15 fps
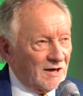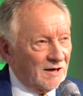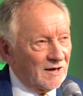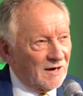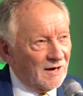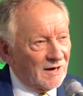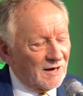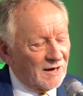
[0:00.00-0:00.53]

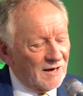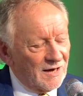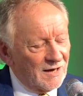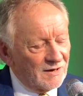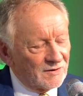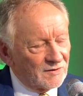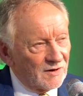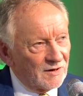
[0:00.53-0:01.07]
in, uh,
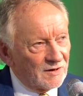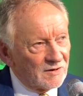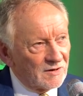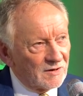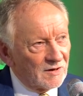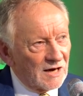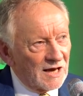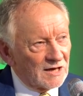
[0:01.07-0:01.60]
in,
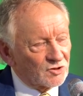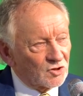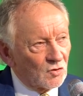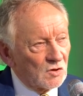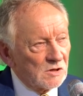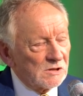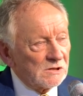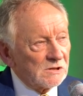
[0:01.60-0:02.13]
in
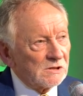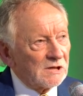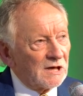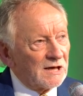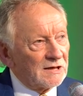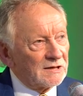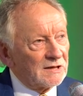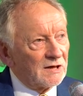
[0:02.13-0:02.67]
Glasgow.
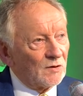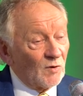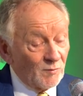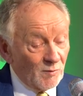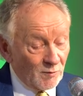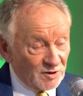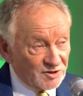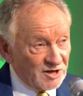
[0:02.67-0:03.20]
And uh, when
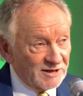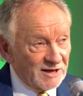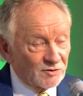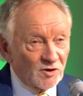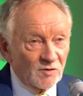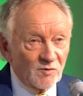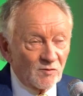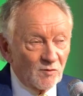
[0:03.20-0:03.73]
we were sitting at
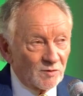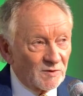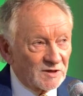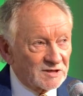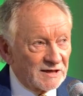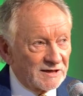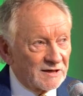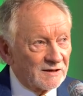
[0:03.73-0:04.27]
number one with
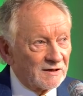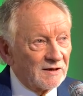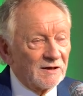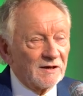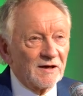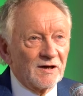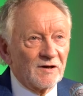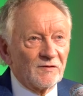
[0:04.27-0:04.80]
Slick,
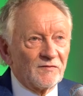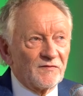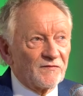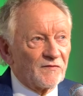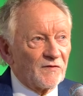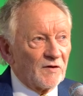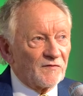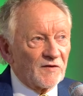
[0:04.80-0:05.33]
uh,
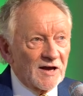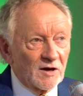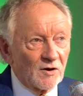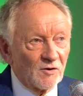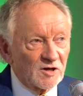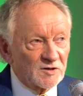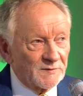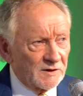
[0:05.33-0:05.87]
Frank
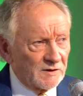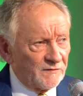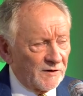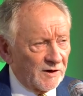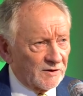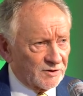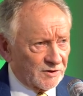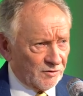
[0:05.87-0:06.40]
called me and he
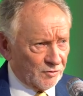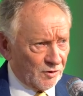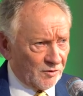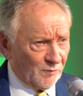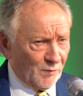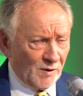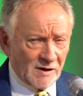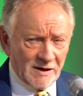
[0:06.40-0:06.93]
very sort
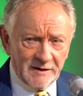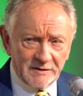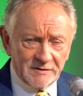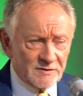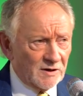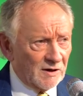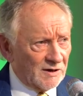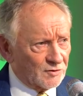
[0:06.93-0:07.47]
of polite
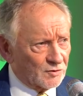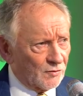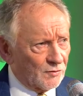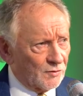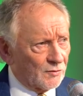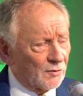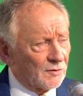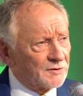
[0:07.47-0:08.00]
Glasgow,
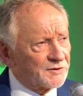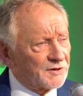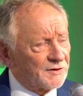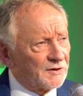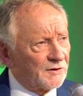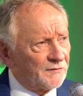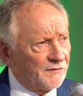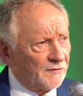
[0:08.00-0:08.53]
you know. He said,
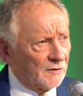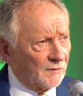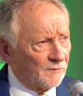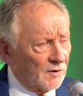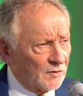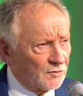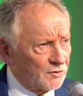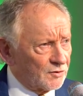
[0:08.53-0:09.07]
uh, Phil,
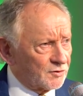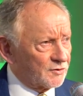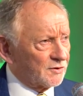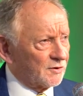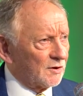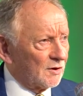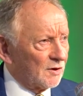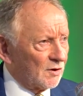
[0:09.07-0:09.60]
just
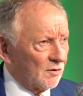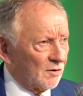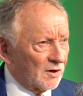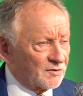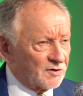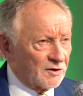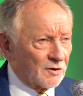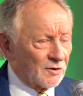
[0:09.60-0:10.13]
to golly
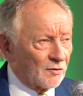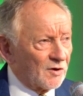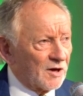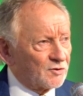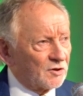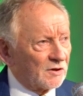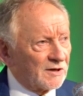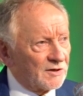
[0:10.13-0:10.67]
say
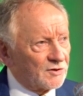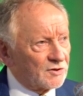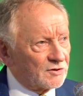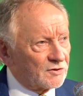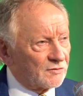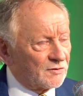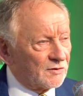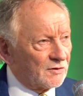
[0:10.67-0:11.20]
congratulations
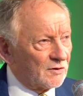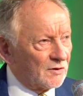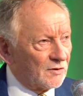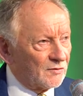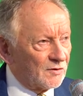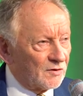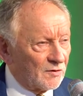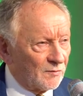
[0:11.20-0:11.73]
on the,
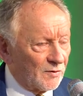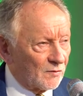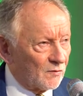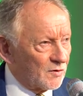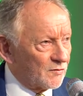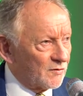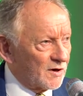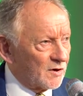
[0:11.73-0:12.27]
on the number
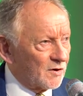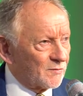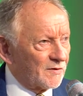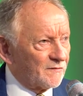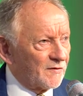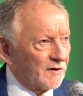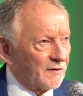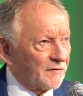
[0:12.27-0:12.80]
one record. We're
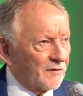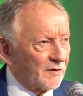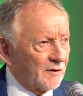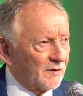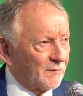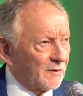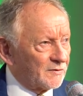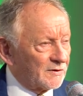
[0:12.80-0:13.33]
very thrilled
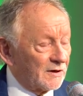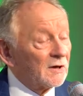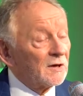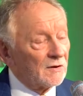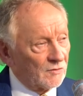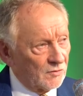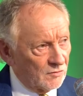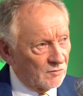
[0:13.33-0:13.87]
about that.
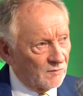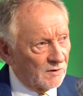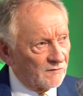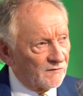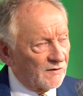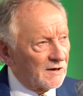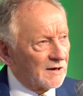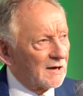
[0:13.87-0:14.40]
Good man,
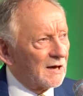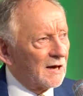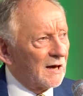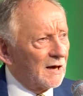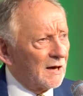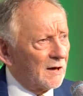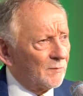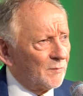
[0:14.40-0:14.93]
Frank.
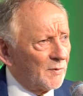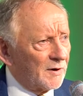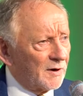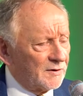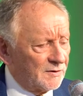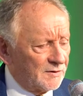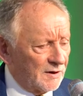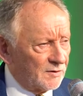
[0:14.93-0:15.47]
Um, but
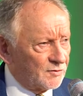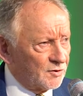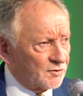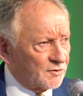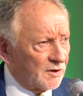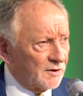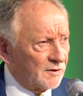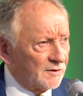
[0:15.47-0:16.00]
I, I
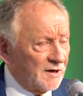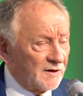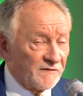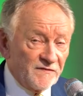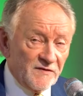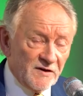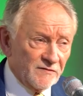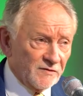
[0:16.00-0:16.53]
just I need a
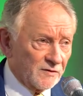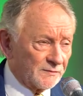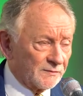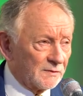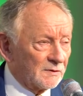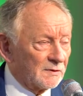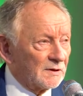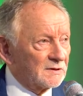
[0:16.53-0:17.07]
favour.
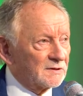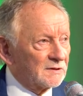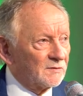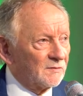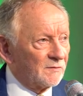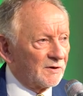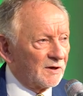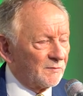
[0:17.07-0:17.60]
I said,
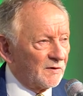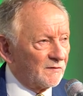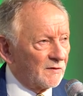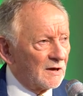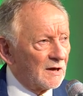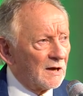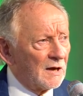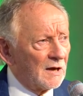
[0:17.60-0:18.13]
what would that be,
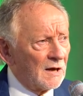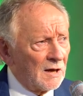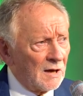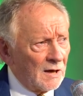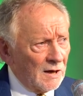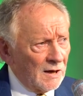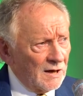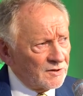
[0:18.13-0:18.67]
Frank?
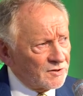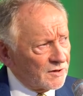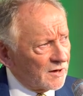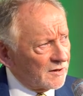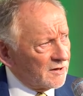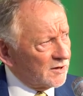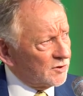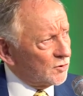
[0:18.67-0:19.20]
He said, I
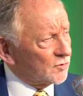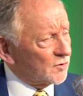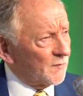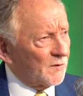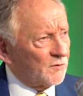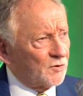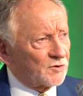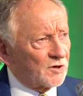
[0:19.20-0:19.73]
need you to
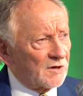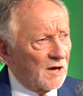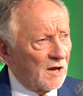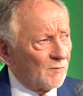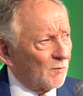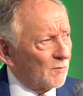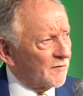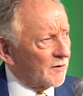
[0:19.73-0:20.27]
produce an
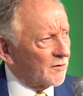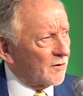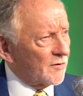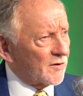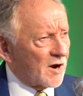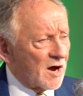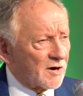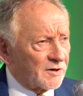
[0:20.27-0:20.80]
album with
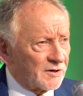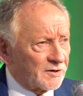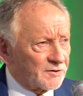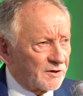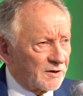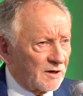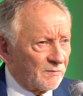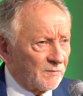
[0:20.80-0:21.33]
another artist
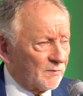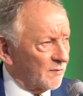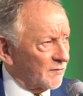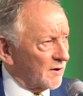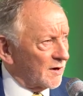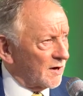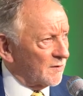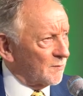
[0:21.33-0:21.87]
that I'm,
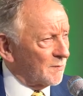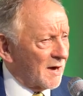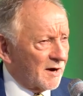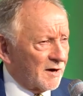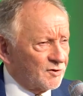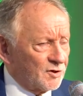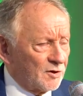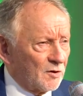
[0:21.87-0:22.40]
that I'm
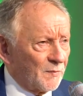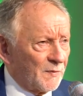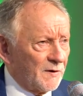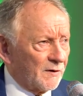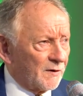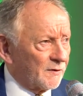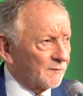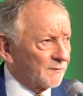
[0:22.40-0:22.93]
managing up
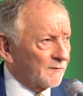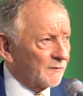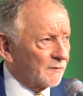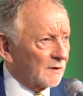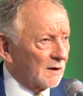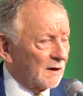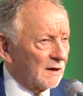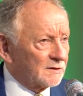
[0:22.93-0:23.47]
here.
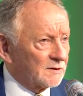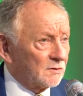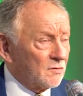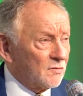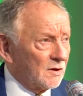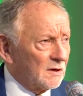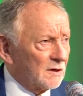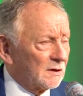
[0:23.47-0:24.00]
I said, Oh,
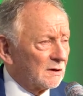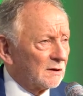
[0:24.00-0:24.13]
yeah.